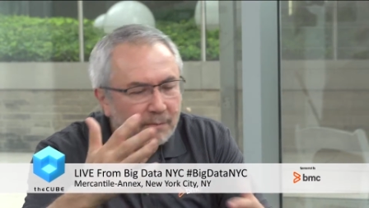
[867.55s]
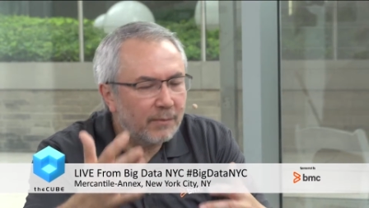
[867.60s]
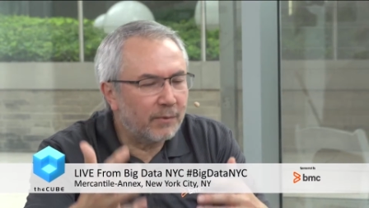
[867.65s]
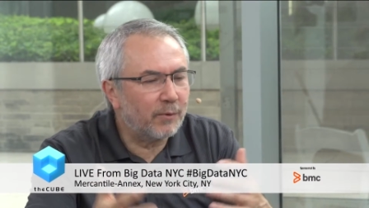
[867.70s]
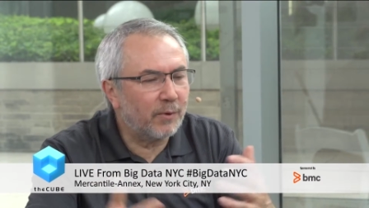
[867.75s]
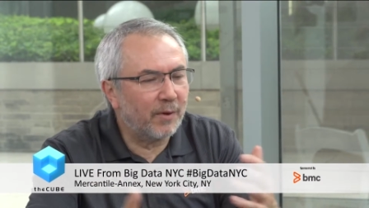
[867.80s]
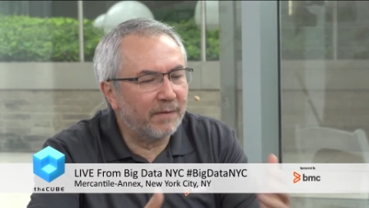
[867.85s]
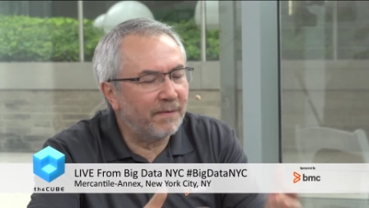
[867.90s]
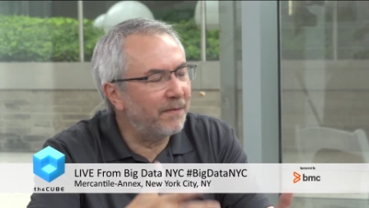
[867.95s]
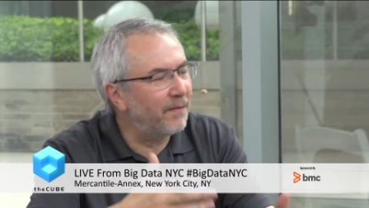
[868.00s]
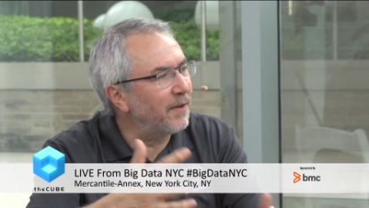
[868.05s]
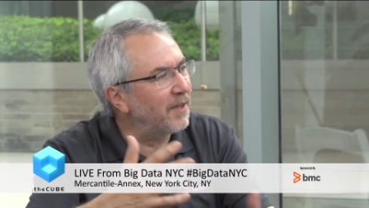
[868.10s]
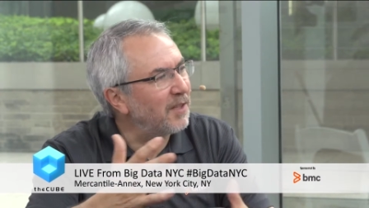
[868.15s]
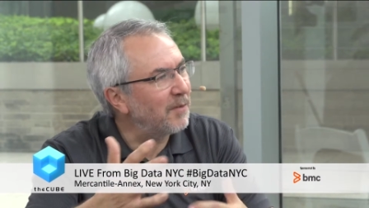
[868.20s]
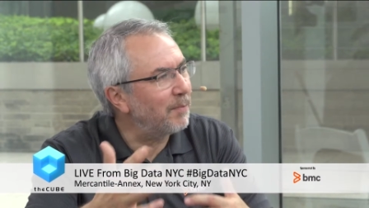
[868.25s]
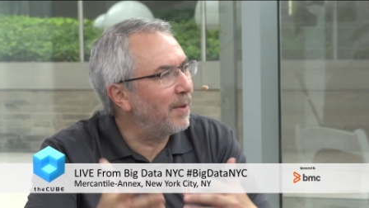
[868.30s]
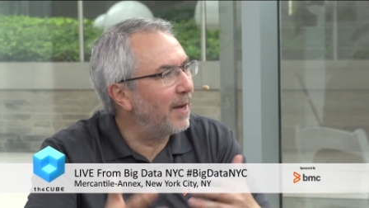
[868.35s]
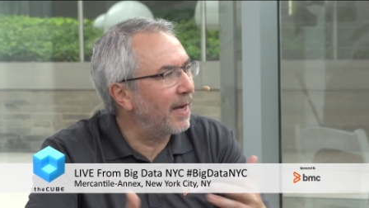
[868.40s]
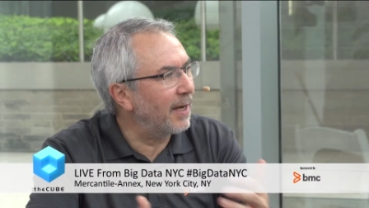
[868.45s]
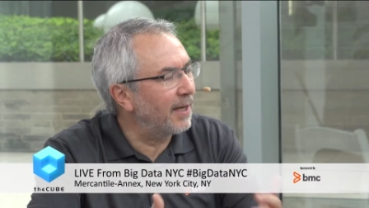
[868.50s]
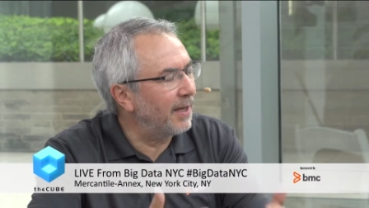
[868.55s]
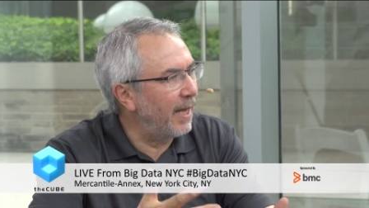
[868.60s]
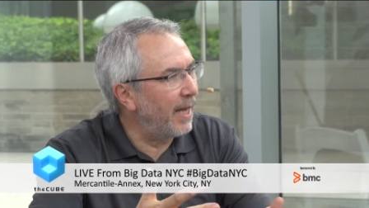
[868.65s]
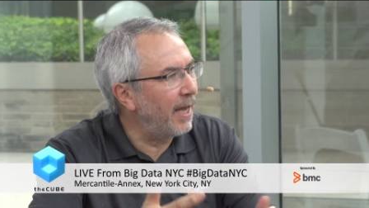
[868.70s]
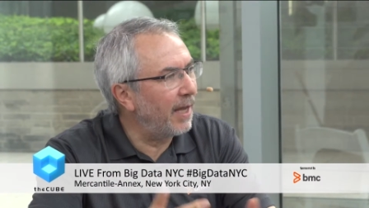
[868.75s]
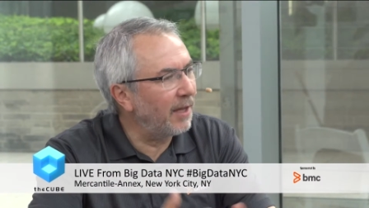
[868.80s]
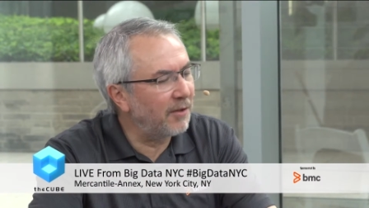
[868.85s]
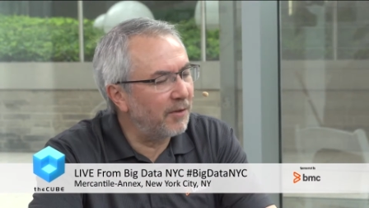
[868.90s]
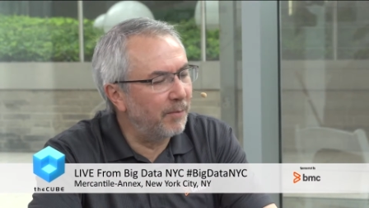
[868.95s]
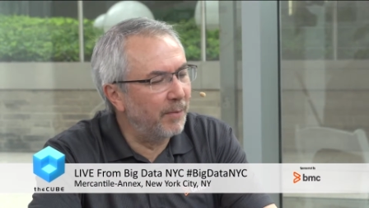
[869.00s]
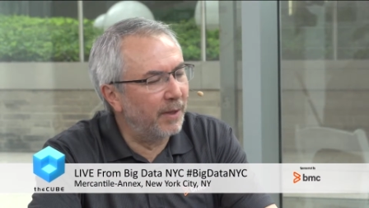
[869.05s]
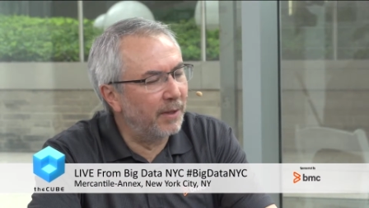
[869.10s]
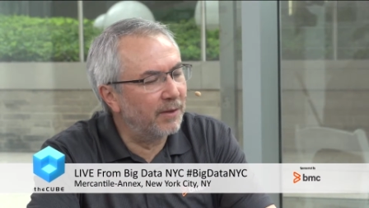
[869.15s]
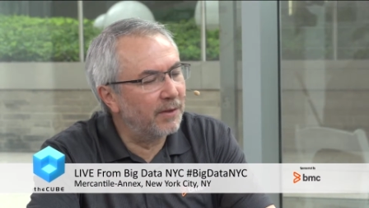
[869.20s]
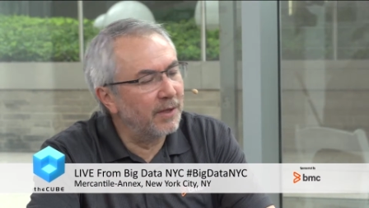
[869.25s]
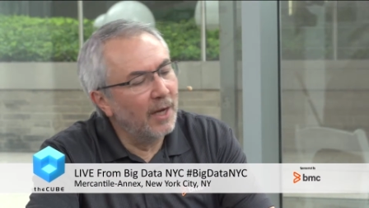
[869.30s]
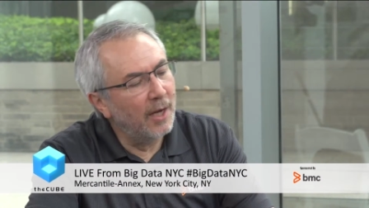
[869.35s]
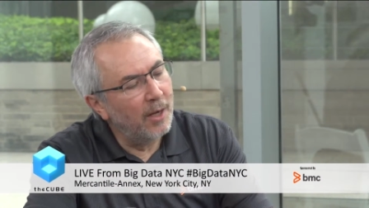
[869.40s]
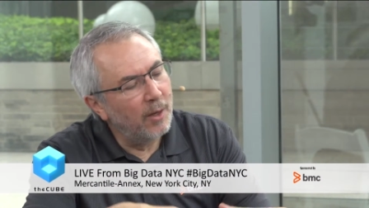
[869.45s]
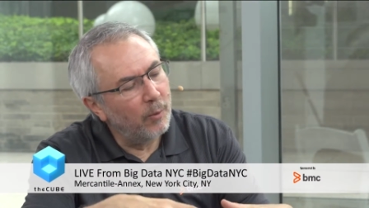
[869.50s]
sort of fixed pack
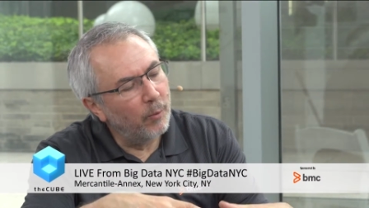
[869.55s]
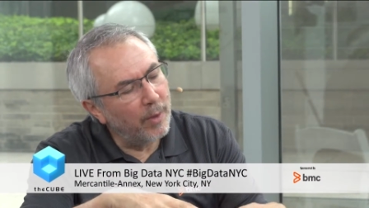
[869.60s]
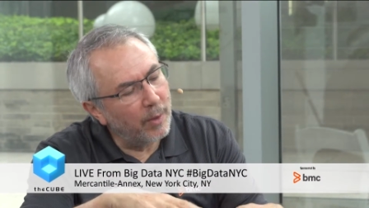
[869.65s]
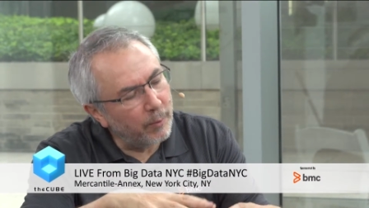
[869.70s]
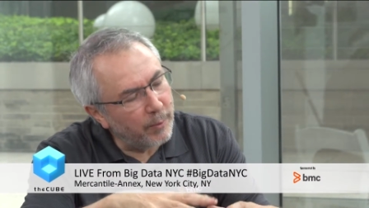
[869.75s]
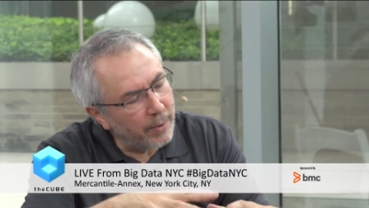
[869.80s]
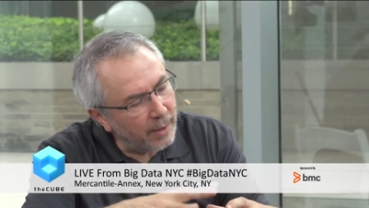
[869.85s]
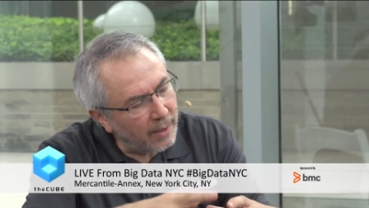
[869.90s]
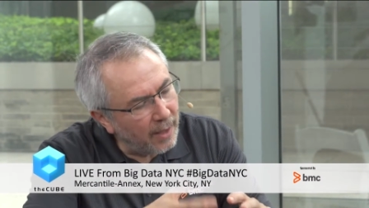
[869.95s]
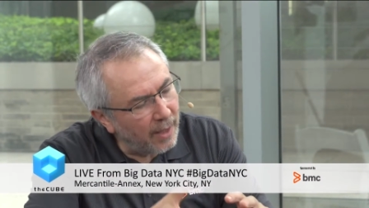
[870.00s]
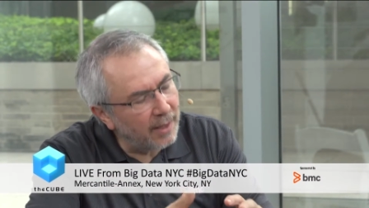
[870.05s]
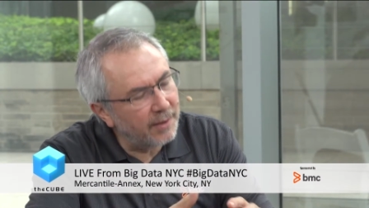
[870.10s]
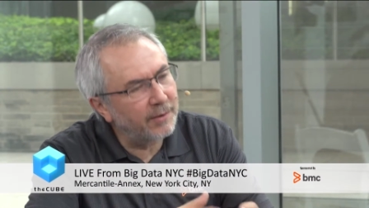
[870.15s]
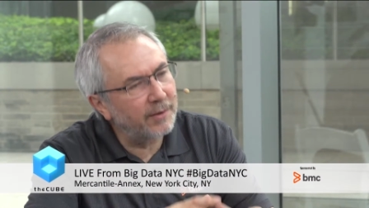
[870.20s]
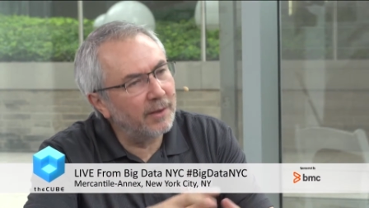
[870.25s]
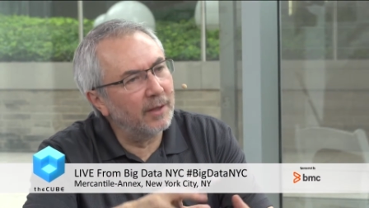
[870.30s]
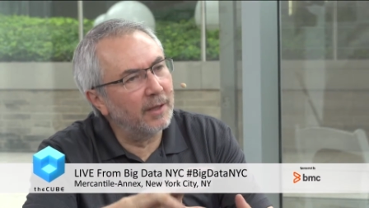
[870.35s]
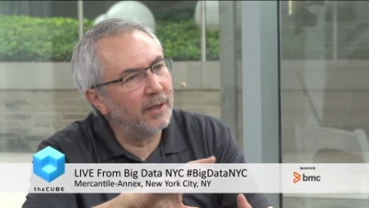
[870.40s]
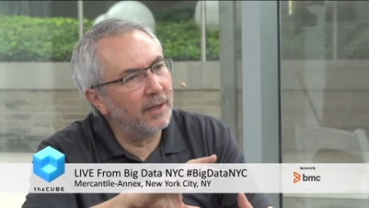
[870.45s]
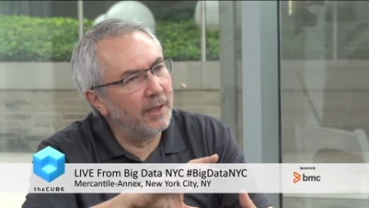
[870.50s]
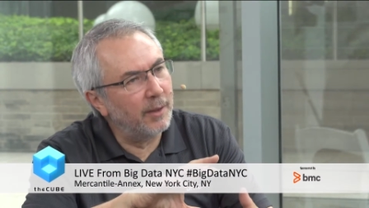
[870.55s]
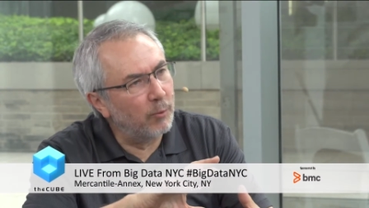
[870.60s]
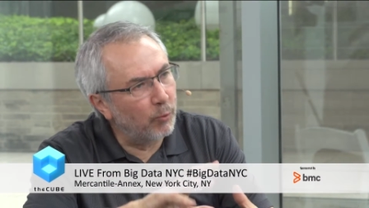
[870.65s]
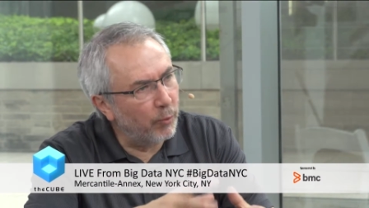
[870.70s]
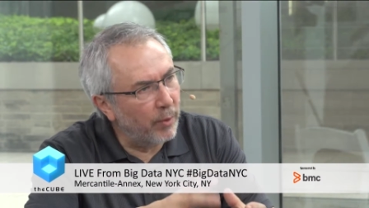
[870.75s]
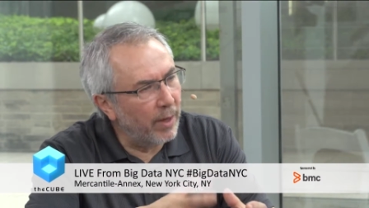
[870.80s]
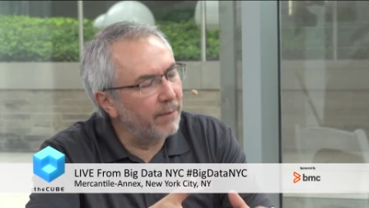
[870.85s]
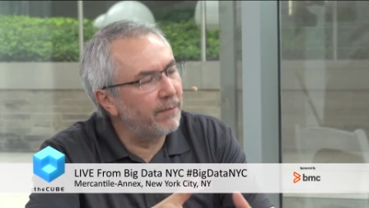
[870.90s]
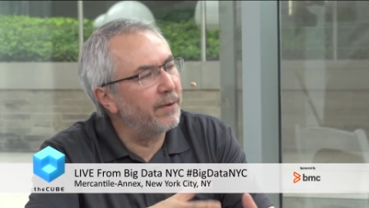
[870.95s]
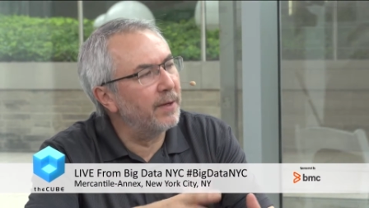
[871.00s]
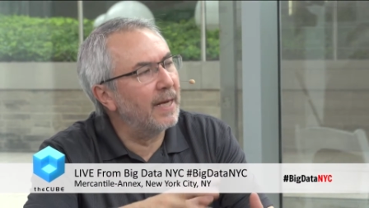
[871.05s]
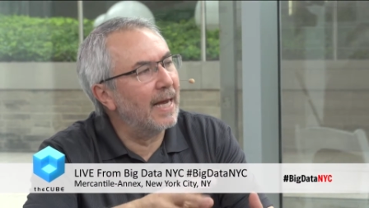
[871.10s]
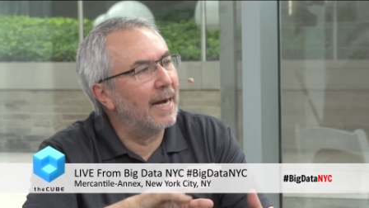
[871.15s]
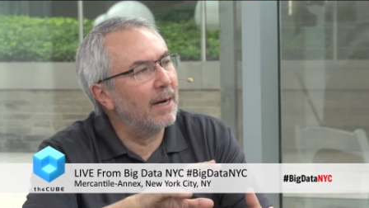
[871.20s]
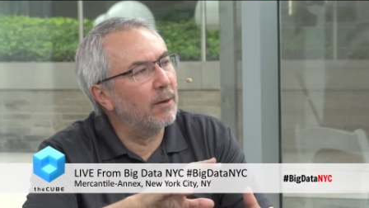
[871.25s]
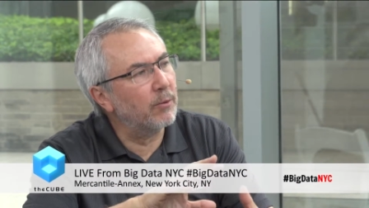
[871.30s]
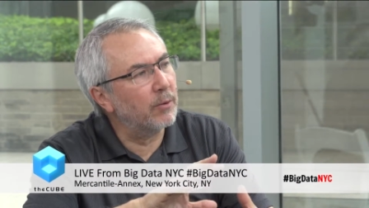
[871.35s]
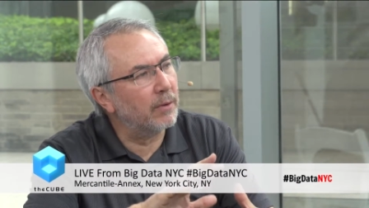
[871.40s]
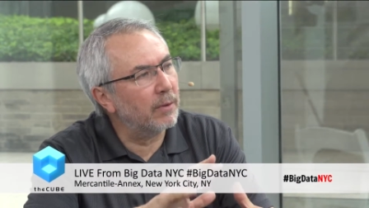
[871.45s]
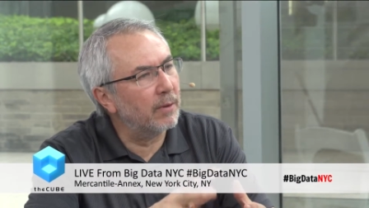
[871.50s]
enhancements where we're constantly revving
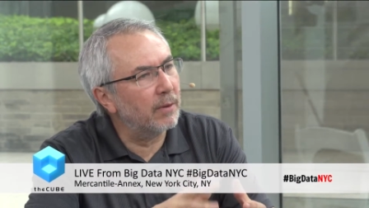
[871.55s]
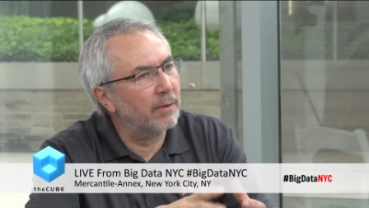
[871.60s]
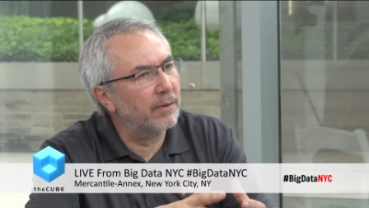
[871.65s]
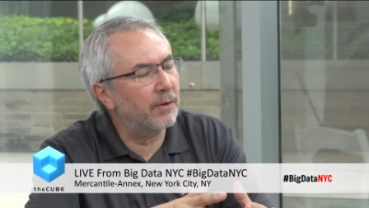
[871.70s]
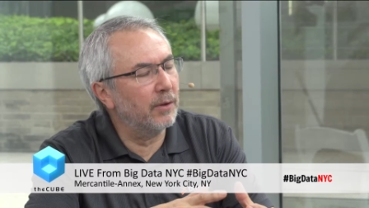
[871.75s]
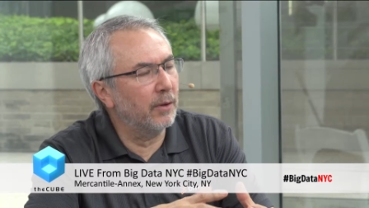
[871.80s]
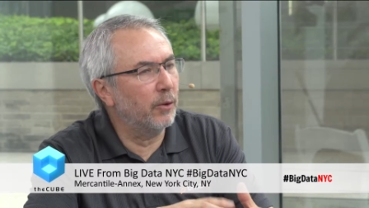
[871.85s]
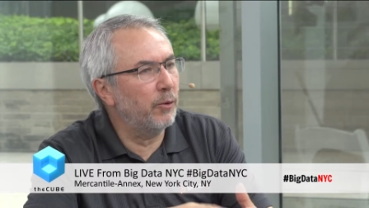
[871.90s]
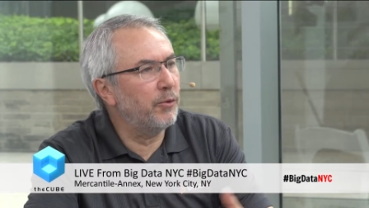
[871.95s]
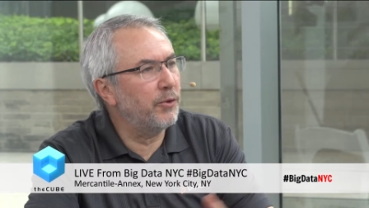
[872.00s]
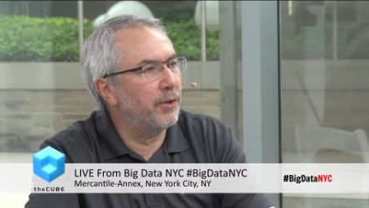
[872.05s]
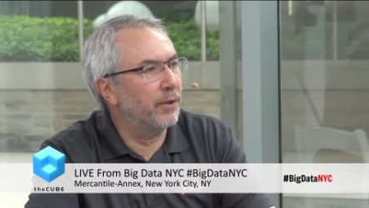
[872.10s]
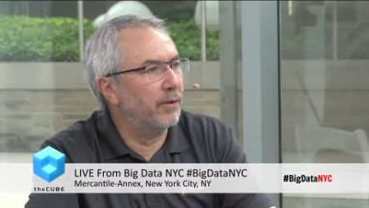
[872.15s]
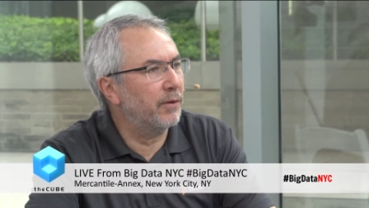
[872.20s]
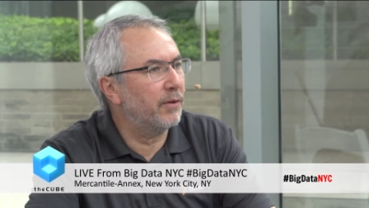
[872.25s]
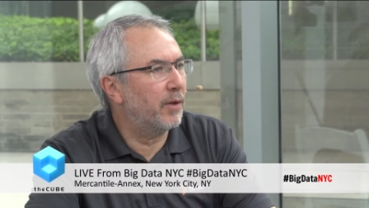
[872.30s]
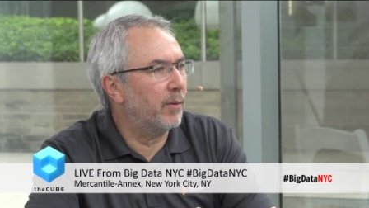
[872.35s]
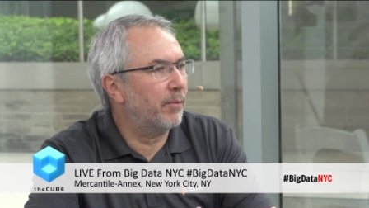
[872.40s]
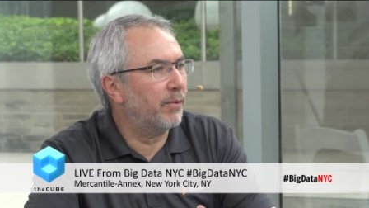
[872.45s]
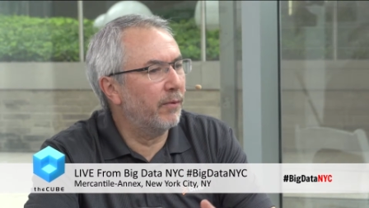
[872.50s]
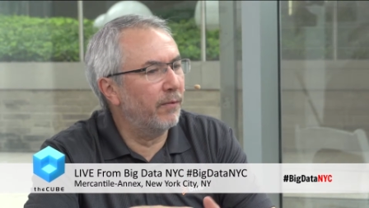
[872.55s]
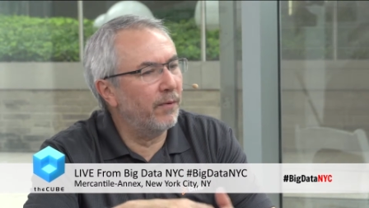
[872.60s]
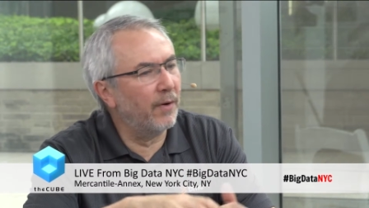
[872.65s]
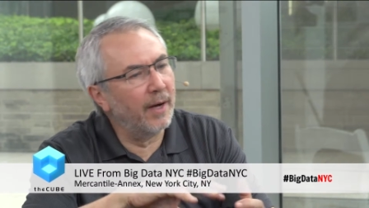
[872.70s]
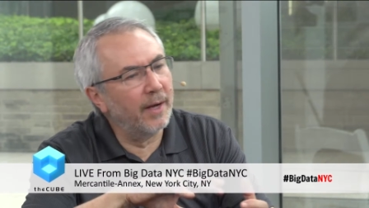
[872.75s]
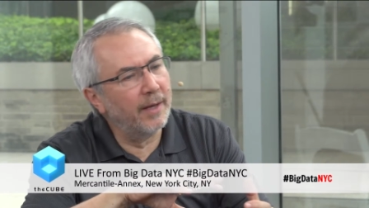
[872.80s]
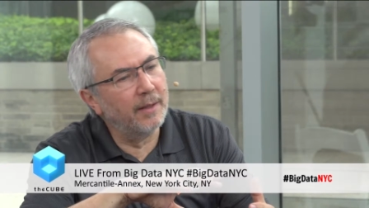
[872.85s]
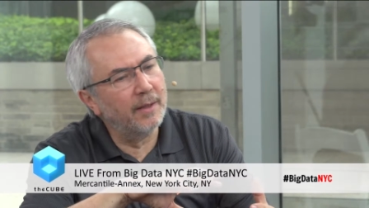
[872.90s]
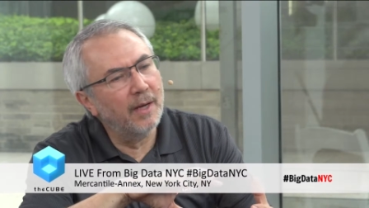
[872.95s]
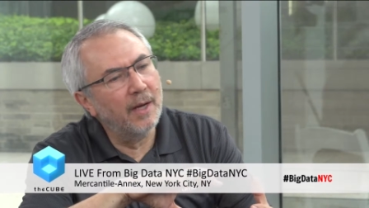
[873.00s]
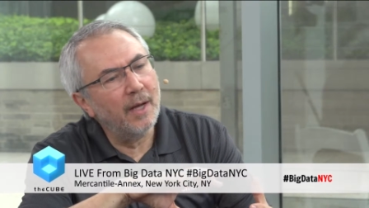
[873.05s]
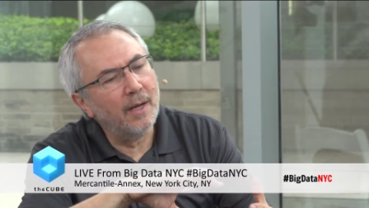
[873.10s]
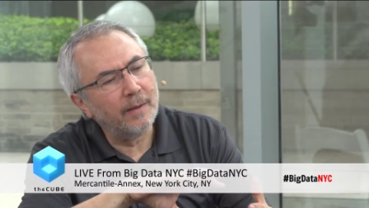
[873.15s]
our solutions to provide